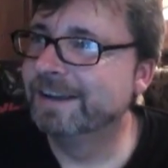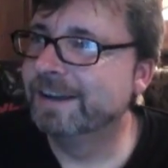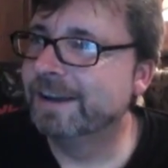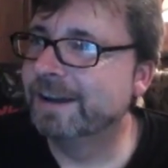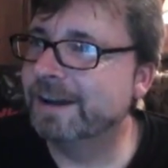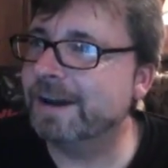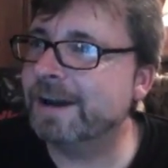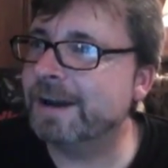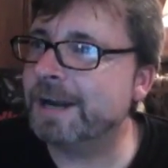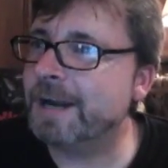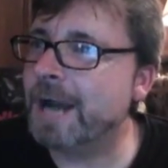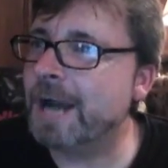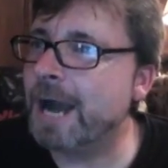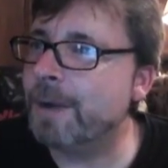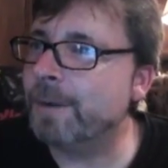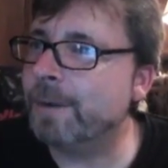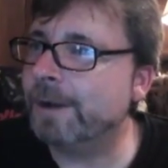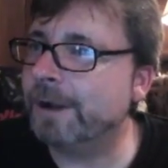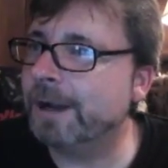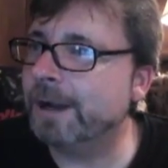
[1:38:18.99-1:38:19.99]
All right,
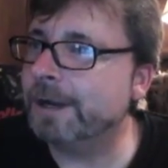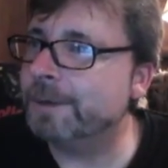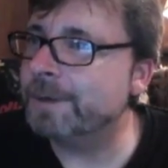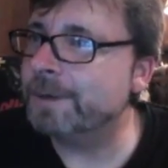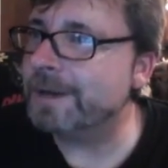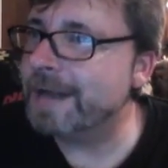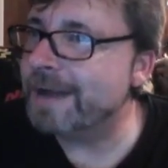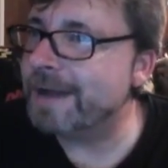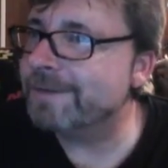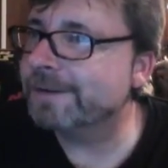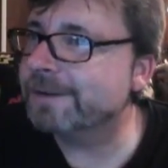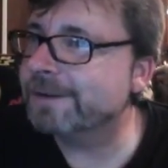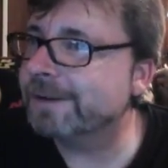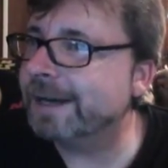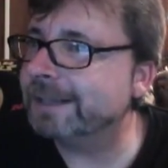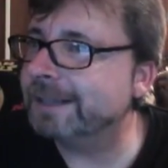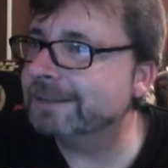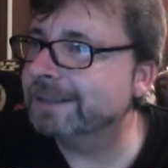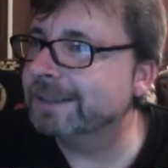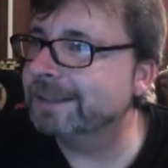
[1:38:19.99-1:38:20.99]
Iowa. Have a
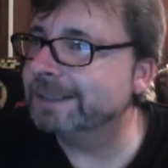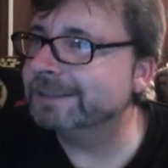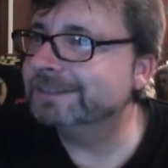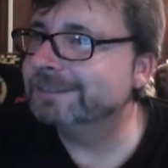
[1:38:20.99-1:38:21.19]
great night.